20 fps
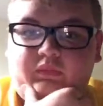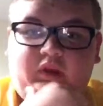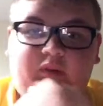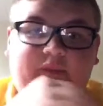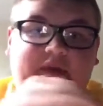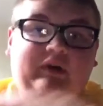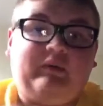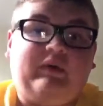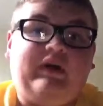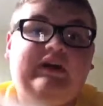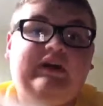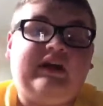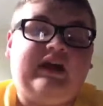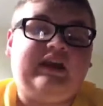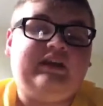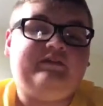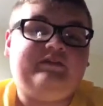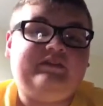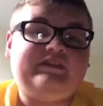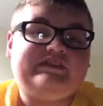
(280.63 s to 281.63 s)
By the way,
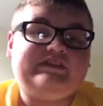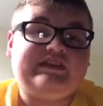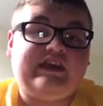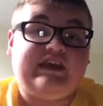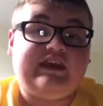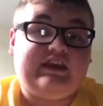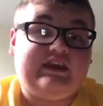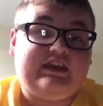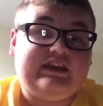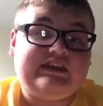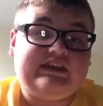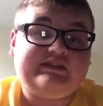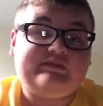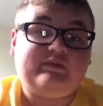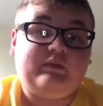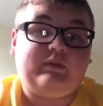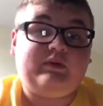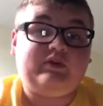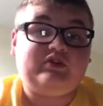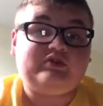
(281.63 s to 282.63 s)
anything said in this
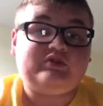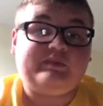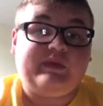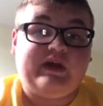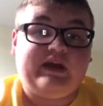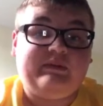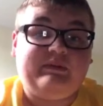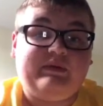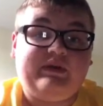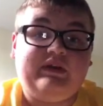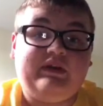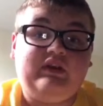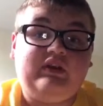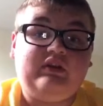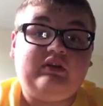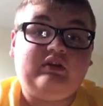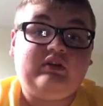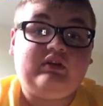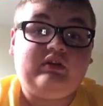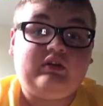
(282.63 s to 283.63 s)
will be just my
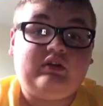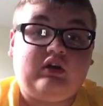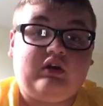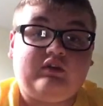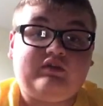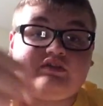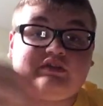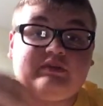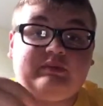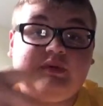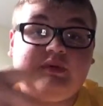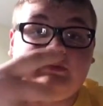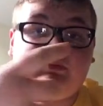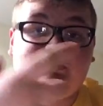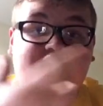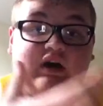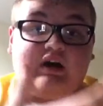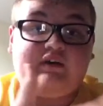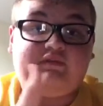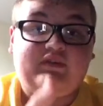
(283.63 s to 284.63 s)
opinion. Obviously
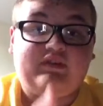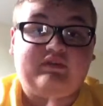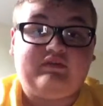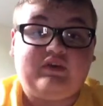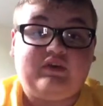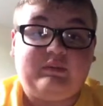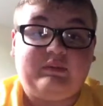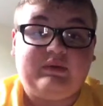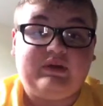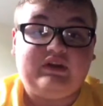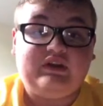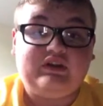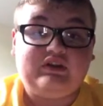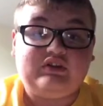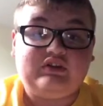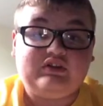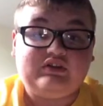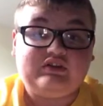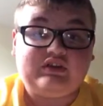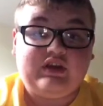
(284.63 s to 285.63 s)
people have different
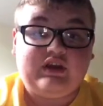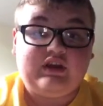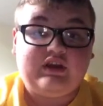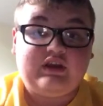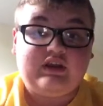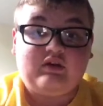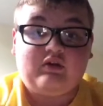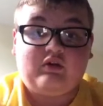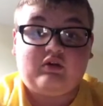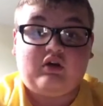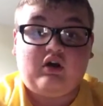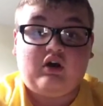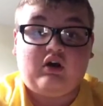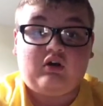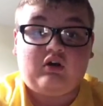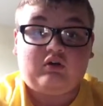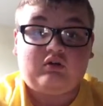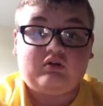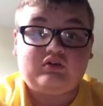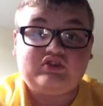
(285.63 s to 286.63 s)
opinions and it will
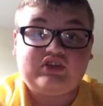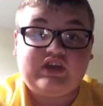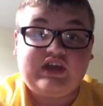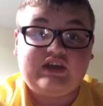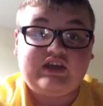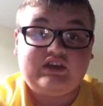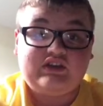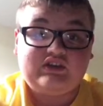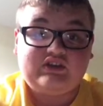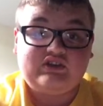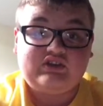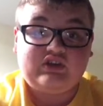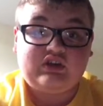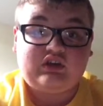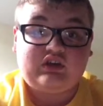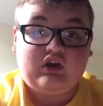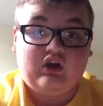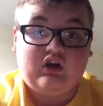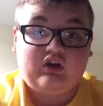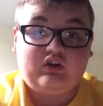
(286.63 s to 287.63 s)
all change
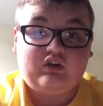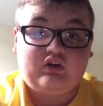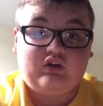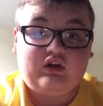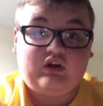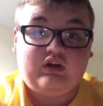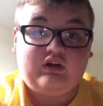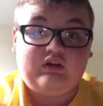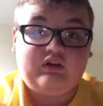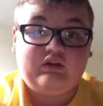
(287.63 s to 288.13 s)
accordingly.